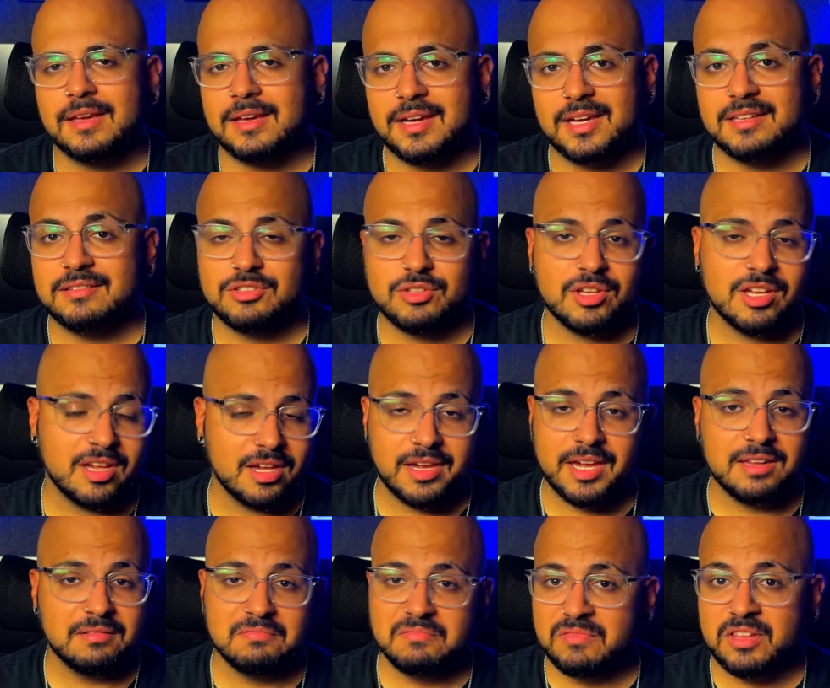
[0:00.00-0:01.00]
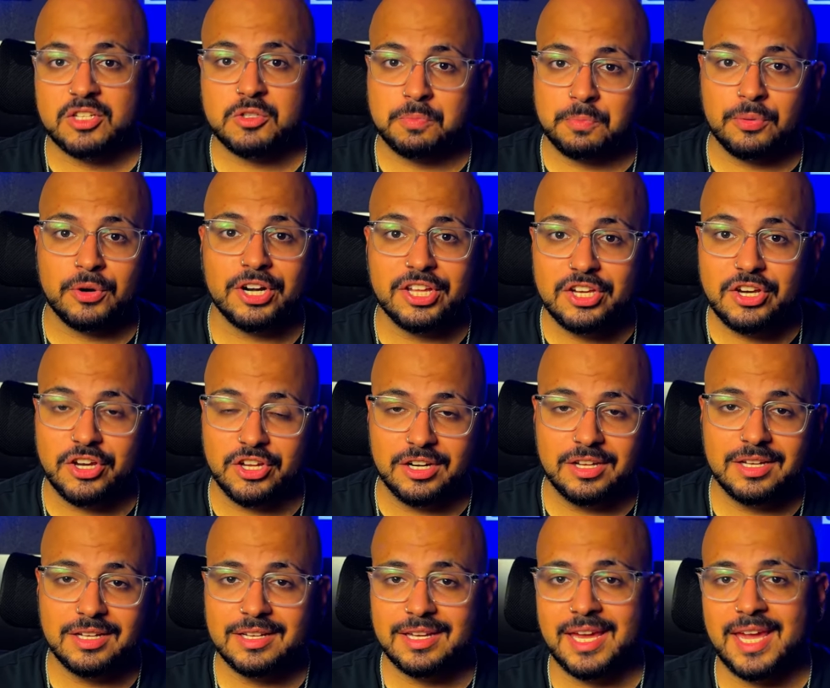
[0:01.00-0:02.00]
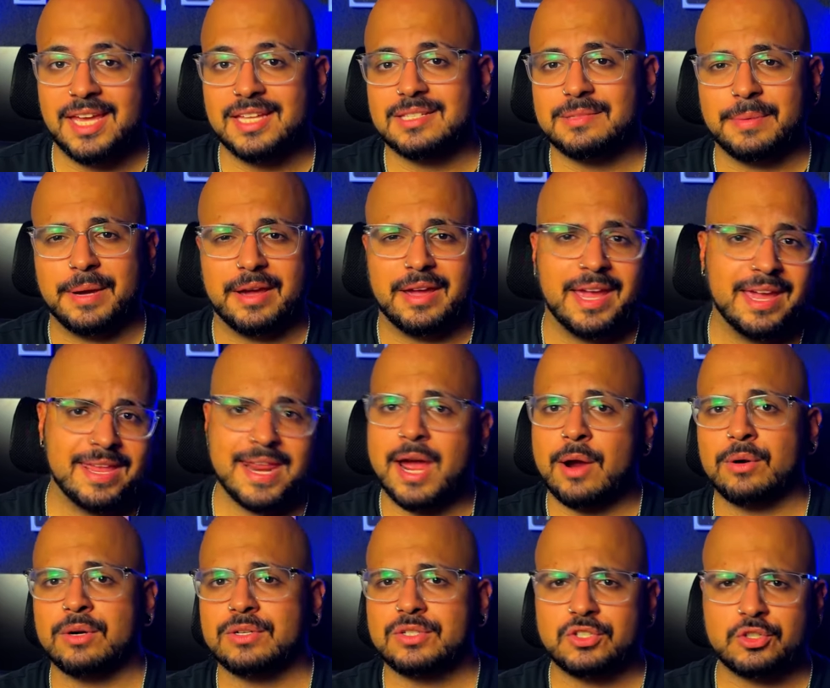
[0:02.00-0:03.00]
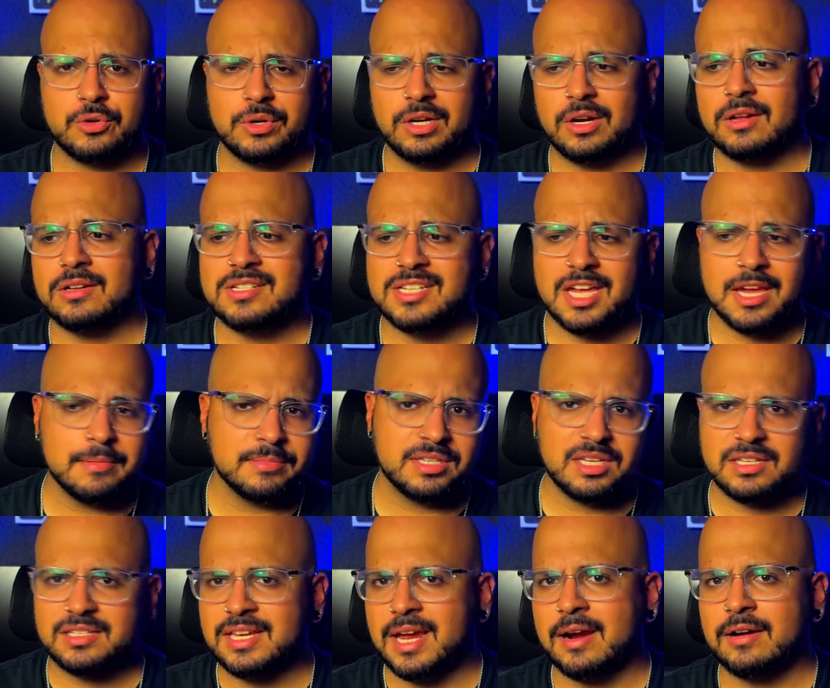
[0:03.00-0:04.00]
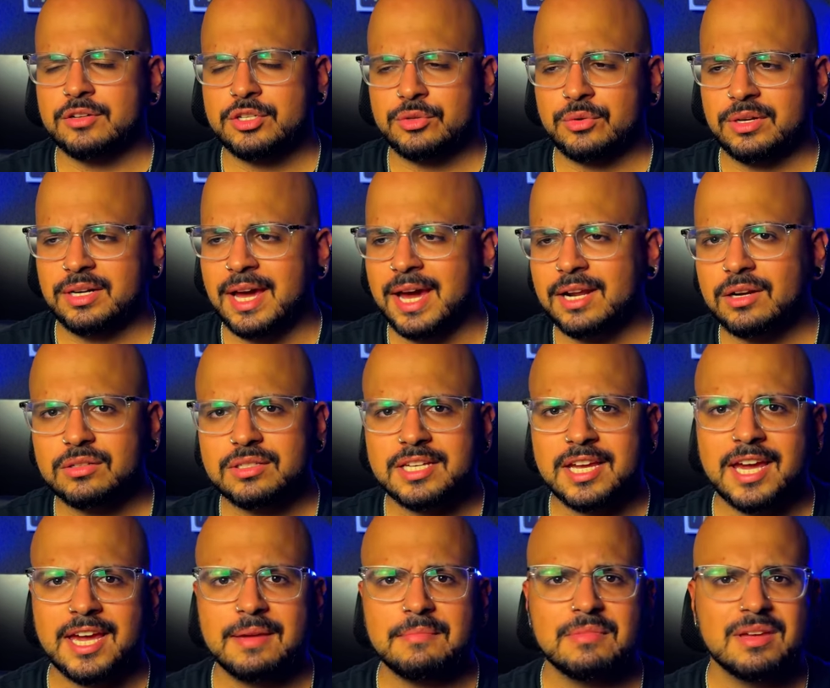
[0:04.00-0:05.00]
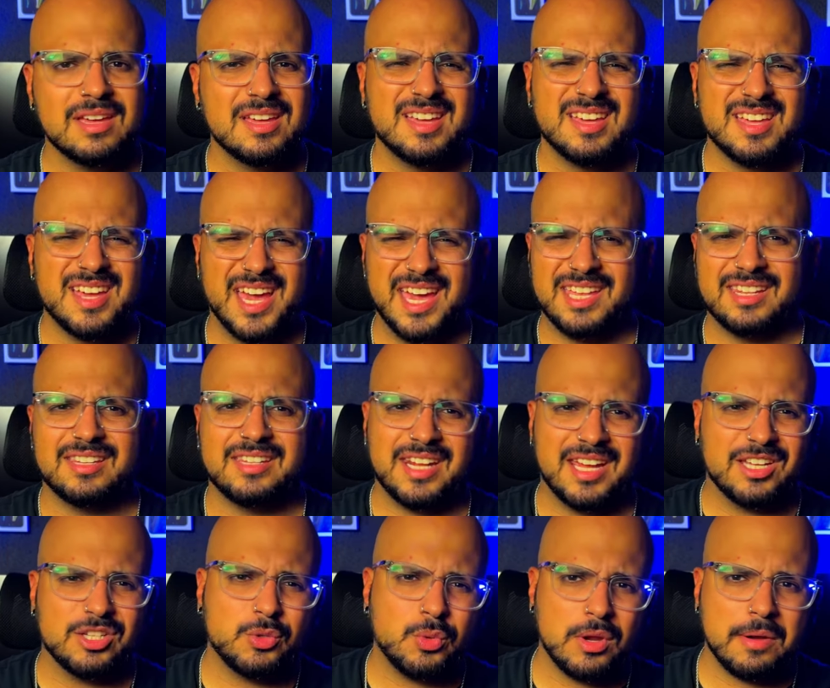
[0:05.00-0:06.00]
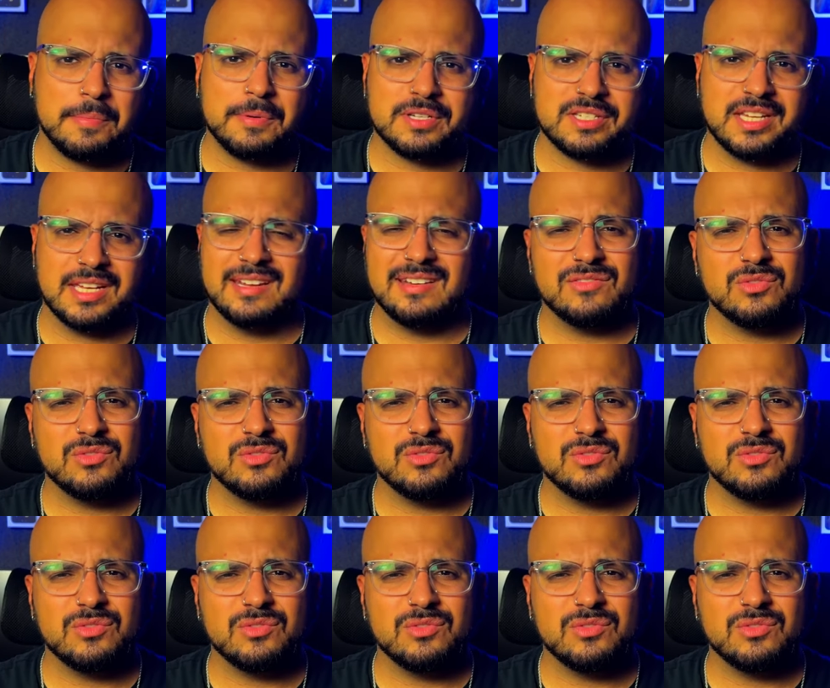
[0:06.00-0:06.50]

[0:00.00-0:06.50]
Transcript: And so again, that's pretty good. It's about eight hours screen on time, six hours screen idle time, and the day at twenty percent.